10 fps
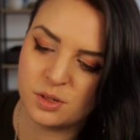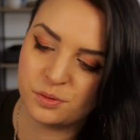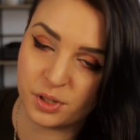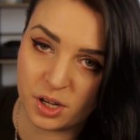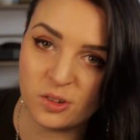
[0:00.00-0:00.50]

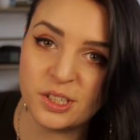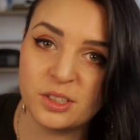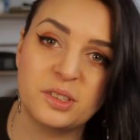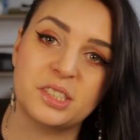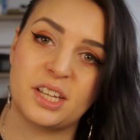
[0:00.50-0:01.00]

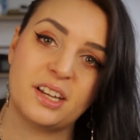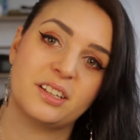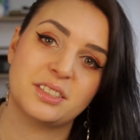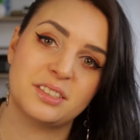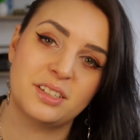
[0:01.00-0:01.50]
forgoing those
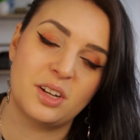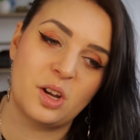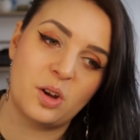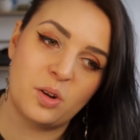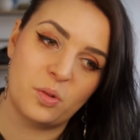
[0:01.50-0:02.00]
things,
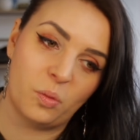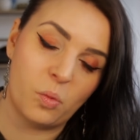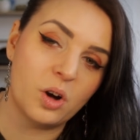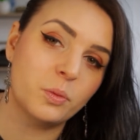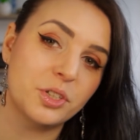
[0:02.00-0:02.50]

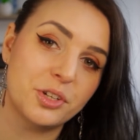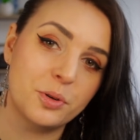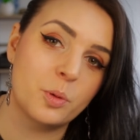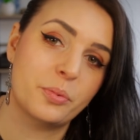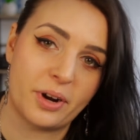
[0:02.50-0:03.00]
what would
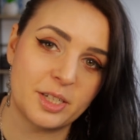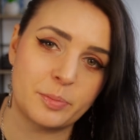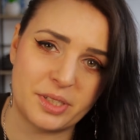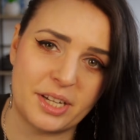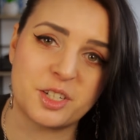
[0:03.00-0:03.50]
your
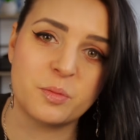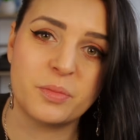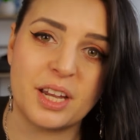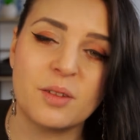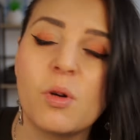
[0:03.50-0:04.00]
prized possession
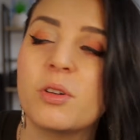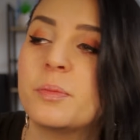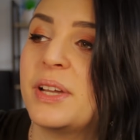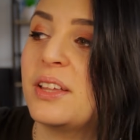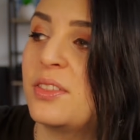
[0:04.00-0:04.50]
be? What
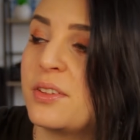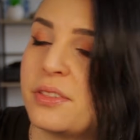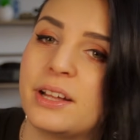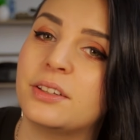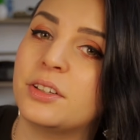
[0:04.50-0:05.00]
would be the
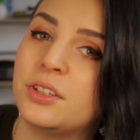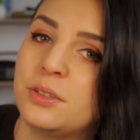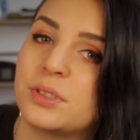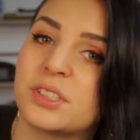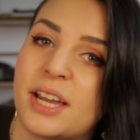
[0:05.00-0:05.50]
thing that
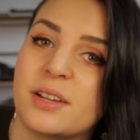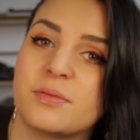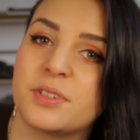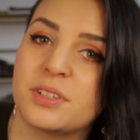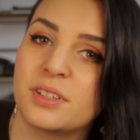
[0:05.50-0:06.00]
you
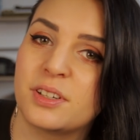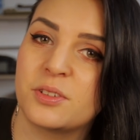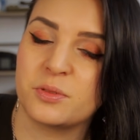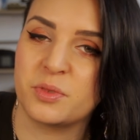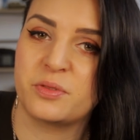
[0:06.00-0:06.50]
saved
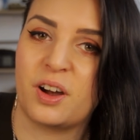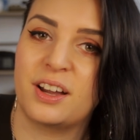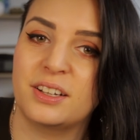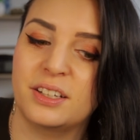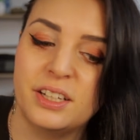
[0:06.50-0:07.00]
from a
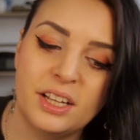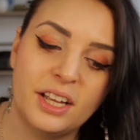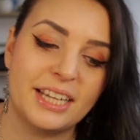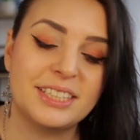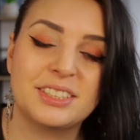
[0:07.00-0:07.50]
fire?
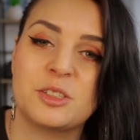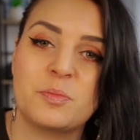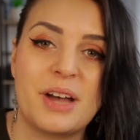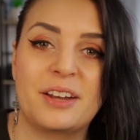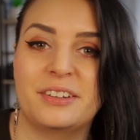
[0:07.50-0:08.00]
It
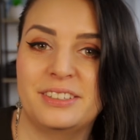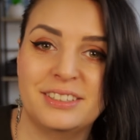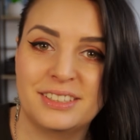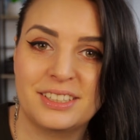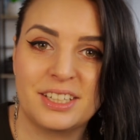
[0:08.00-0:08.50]
doesn't matter
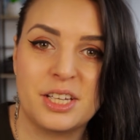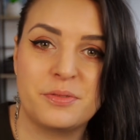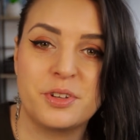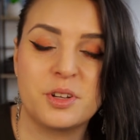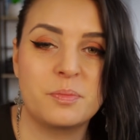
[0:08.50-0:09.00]

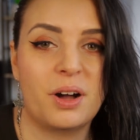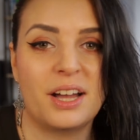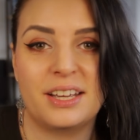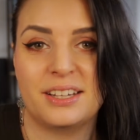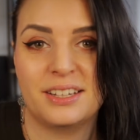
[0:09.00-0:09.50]
if you could
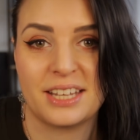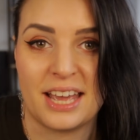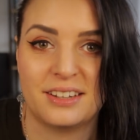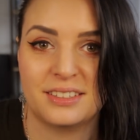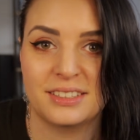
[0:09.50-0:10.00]
buy it
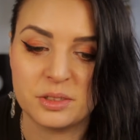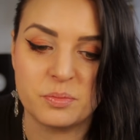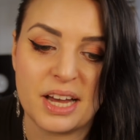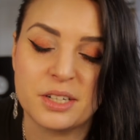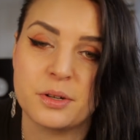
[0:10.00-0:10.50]
again. It
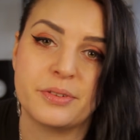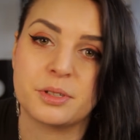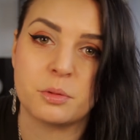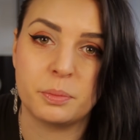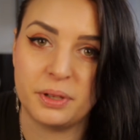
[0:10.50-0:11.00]
doesn't matter if
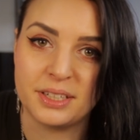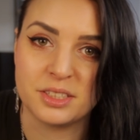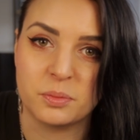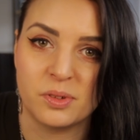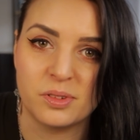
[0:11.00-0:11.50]
it's
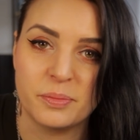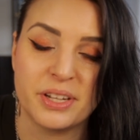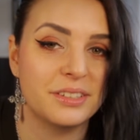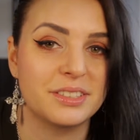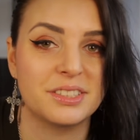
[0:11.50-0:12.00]
replaceable,
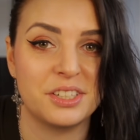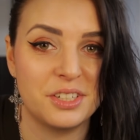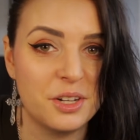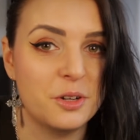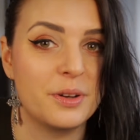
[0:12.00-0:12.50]
because to
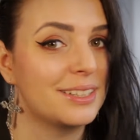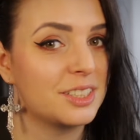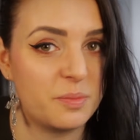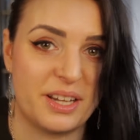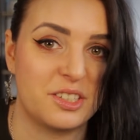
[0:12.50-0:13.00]
you
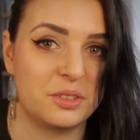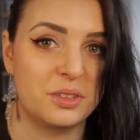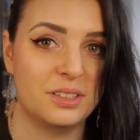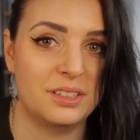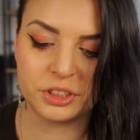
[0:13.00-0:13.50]
it's
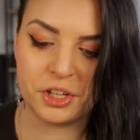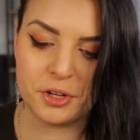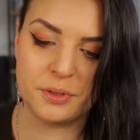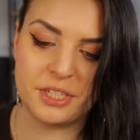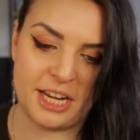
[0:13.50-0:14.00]
special. What do
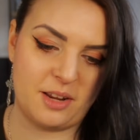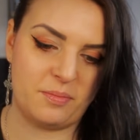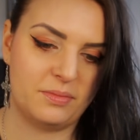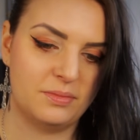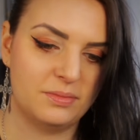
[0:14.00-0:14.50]
you
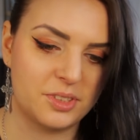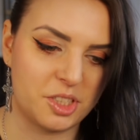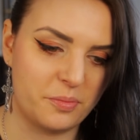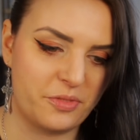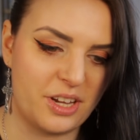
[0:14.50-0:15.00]
deem
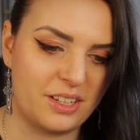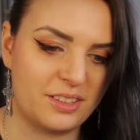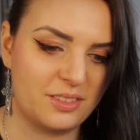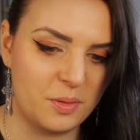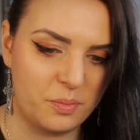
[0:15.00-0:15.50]

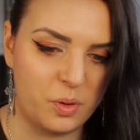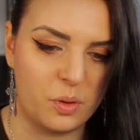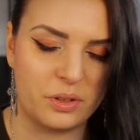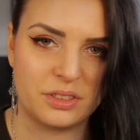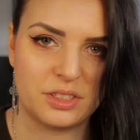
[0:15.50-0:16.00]
something
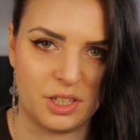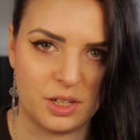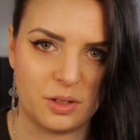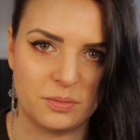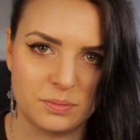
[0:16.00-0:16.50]
important to
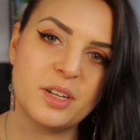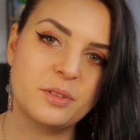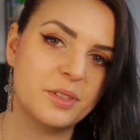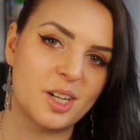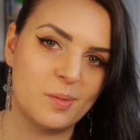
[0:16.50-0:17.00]
you? Let me know
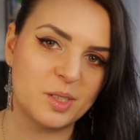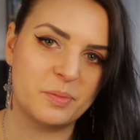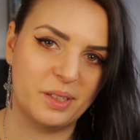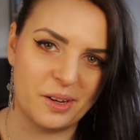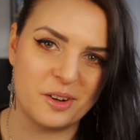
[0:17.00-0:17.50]
in the comments
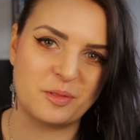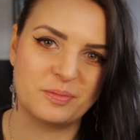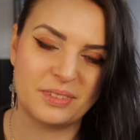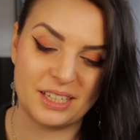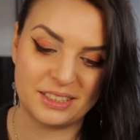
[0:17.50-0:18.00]
below,
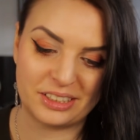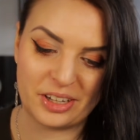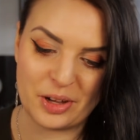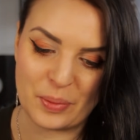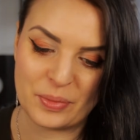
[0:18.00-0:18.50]
and
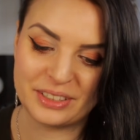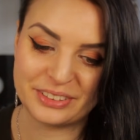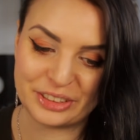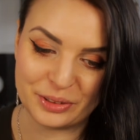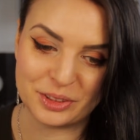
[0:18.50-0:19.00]

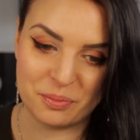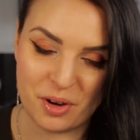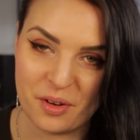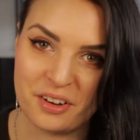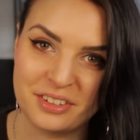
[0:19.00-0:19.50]
until
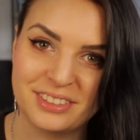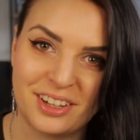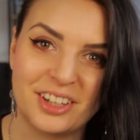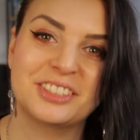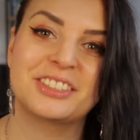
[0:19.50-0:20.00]
tomorrow,
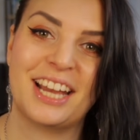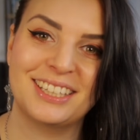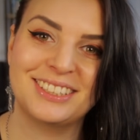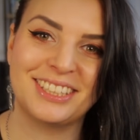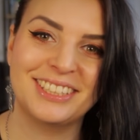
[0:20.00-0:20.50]
I shall
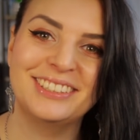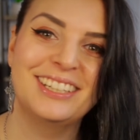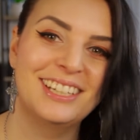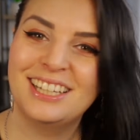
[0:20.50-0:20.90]
catch you